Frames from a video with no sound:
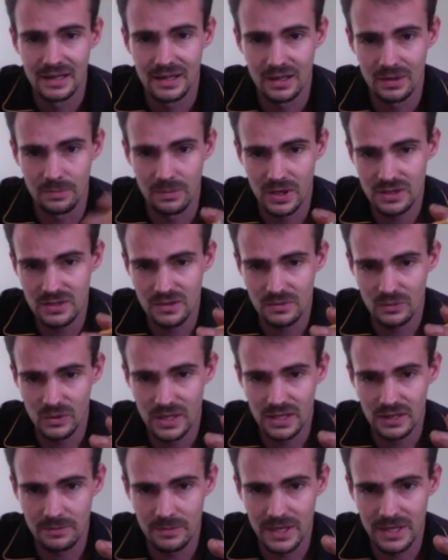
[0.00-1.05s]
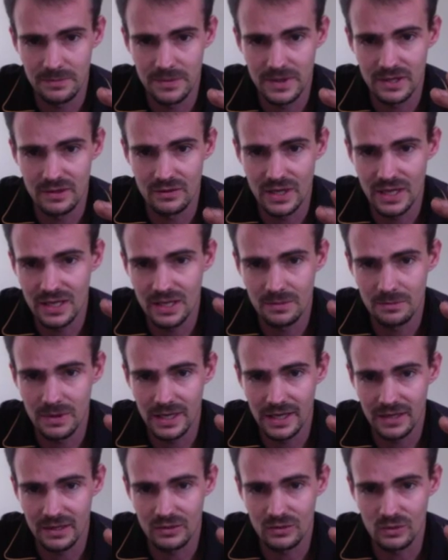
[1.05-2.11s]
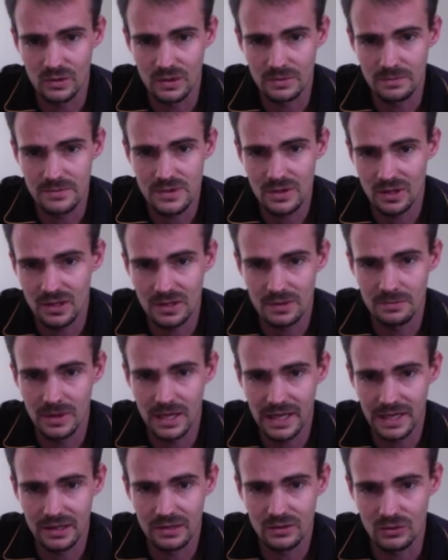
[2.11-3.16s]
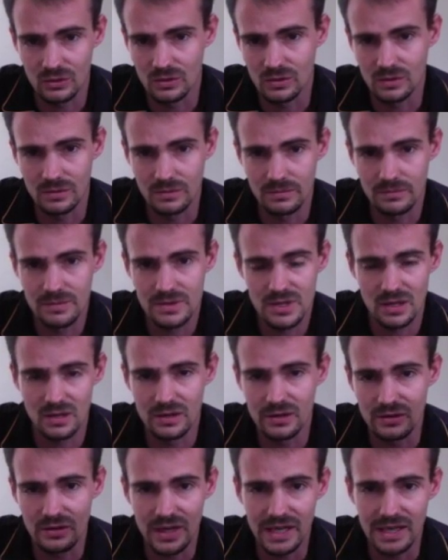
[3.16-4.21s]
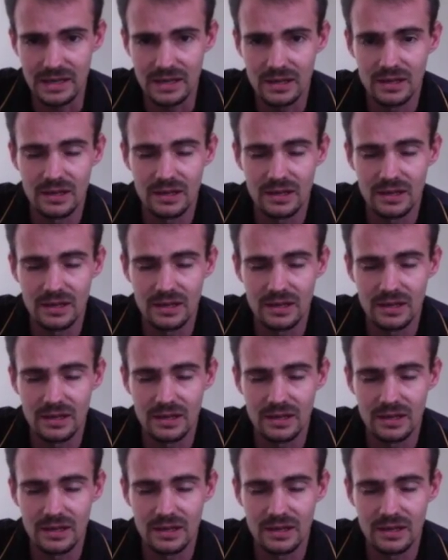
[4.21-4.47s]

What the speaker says: The bottom one may be a red and black, or solid black, or solid red.